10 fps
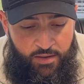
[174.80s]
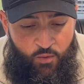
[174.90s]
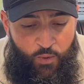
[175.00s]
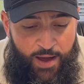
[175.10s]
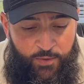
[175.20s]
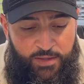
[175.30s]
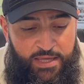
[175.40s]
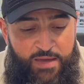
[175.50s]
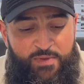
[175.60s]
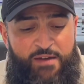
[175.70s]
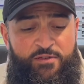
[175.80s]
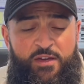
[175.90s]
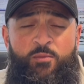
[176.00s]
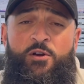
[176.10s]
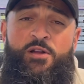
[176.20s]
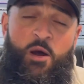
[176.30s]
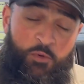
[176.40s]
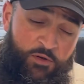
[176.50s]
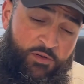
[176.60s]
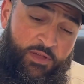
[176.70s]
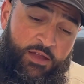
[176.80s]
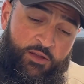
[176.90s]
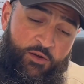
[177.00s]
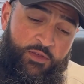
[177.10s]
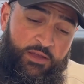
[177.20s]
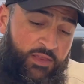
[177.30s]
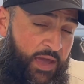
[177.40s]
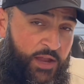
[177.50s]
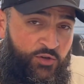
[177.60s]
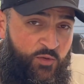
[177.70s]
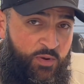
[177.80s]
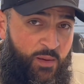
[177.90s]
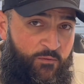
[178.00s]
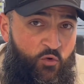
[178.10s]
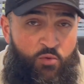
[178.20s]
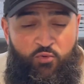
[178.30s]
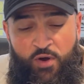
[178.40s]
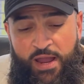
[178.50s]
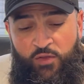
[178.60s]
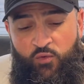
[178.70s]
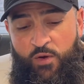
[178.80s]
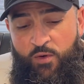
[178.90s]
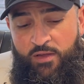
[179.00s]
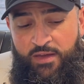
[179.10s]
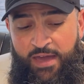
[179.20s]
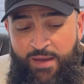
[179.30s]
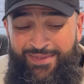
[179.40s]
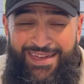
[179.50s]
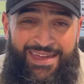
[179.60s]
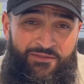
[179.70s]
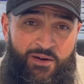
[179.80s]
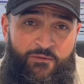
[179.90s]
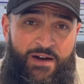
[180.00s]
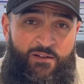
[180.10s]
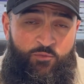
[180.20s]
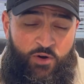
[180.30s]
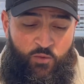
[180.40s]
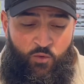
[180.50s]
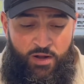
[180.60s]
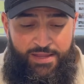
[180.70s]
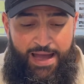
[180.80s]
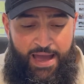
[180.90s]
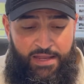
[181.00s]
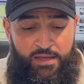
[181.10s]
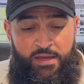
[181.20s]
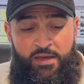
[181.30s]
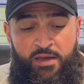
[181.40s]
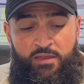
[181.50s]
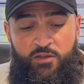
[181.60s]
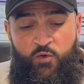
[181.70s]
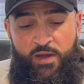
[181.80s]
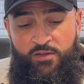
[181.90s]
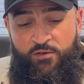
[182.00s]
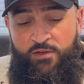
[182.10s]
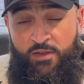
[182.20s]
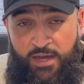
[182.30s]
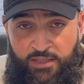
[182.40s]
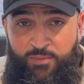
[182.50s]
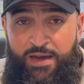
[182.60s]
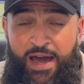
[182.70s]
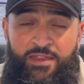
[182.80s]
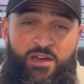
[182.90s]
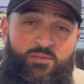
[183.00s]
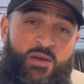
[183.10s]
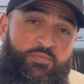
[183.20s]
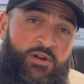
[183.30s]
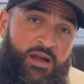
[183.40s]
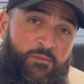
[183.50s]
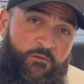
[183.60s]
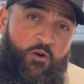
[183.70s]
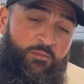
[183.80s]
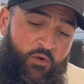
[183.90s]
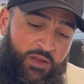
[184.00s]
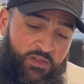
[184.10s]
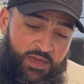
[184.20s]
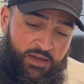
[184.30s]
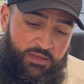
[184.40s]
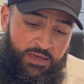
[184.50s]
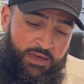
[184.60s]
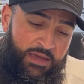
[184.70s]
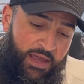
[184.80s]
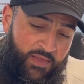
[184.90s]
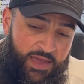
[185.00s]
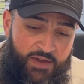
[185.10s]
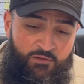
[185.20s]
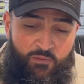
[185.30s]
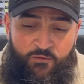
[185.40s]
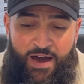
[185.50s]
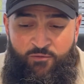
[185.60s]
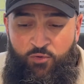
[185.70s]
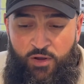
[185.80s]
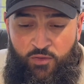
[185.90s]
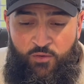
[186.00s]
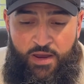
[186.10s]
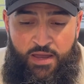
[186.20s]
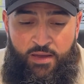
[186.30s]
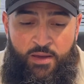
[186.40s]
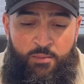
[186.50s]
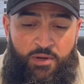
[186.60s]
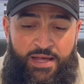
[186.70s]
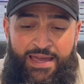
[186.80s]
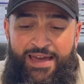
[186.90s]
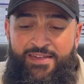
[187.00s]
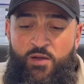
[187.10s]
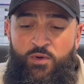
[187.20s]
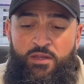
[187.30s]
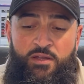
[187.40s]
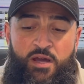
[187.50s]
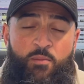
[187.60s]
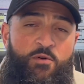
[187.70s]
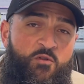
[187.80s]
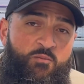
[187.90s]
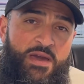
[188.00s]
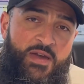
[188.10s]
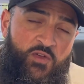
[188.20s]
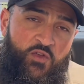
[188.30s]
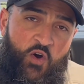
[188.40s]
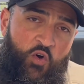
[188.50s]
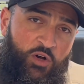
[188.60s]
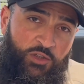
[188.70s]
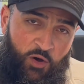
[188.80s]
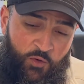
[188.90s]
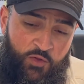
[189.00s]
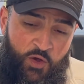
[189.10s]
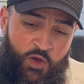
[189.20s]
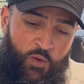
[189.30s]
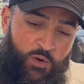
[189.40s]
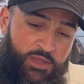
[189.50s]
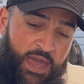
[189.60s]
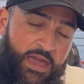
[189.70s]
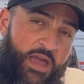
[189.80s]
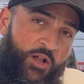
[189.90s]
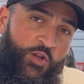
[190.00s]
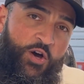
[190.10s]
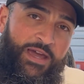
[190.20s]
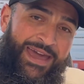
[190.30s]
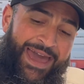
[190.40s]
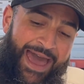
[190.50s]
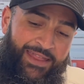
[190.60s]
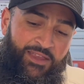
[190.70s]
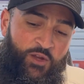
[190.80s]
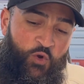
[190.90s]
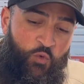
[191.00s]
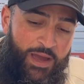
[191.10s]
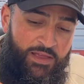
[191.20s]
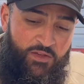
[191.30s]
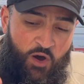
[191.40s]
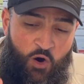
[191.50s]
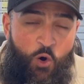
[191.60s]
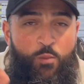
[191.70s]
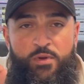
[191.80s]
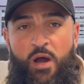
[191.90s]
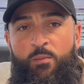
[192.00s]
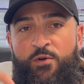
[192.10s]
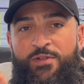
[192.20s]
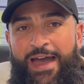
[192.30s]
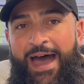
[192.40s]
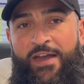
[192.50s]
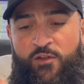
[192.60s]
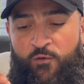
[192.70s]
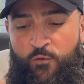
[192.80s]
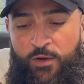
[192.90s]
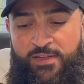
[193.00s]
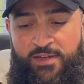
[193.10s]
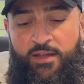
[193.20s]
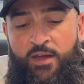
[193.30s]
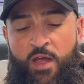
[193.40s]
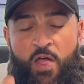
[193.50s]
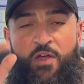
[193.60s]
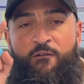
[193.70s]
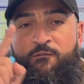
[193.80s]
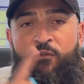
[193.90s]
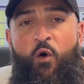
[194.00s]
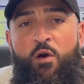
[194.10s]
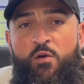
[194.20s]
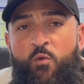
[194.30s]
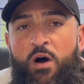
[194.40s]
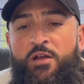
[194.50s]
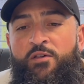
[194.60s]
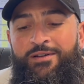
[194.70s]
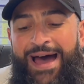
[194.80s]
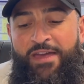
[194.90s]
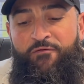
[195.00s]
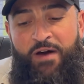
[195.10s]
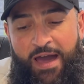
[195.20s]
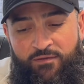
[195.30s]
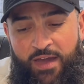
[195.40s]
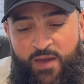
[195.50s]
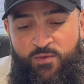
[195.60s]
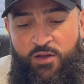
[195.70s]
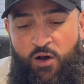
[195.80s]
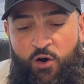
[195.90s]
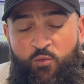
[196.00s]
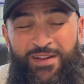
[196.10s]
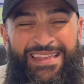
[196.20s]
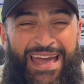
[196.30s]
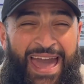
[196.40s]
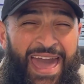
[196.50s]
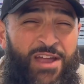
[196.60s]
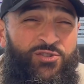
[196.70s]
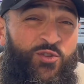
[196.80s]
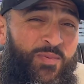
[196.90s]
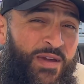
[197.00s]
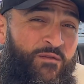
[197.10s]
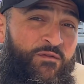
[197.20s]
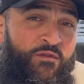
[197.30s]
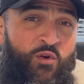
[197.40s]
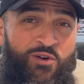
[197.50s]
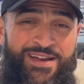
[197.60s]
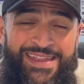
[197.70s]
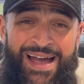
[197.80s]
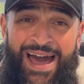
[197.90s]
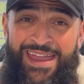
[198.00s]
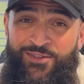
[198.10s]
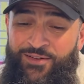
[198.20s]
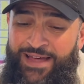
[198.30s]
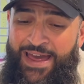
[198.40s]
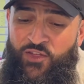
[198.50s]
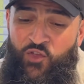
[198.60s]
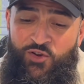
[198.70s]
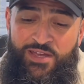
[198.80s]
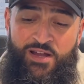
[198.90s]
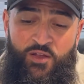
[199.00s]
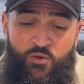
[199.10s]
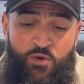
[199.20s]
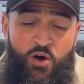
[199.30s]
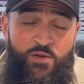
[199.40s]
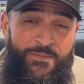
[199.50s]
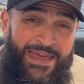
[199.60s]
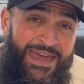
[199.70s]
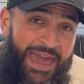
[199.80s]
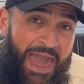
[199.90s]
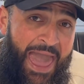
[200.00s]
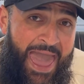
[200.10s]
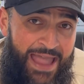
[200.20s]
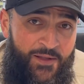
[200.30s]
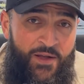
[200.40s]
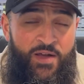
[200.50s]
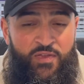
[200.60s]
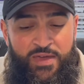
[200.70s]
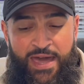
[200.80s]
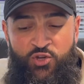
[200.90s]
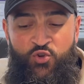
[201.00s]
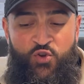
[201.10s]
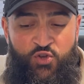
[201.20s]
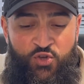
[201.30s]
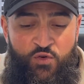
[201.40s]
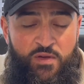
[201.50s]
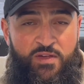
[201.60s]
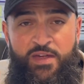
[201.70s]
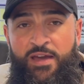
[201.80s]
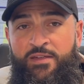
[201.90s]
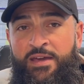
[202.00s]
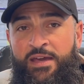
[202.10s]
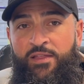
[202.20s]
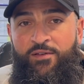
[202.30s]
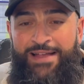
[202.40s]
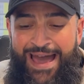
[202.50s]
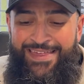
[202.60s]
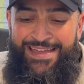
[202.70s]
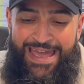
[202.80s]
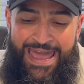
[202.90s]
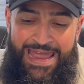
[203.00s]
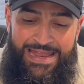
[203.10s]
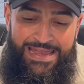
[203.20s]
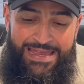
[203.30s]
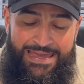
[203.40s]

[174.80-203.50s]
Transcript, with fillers: while the teams have similar numbers, they do. The Angels put up 4.83 runs a game, and they give up 5.19. The Twins are slightly behind them. They put up 4.6, and they give up 5.3. But like I said, with the numbers being so close, we're taking a look at the Twins' home numbers as of recent. They're 4-1 in their last 5 games at home, with the Angels being 4-9 in their last 13 on the road, and the Angels are 2-6 in their last 8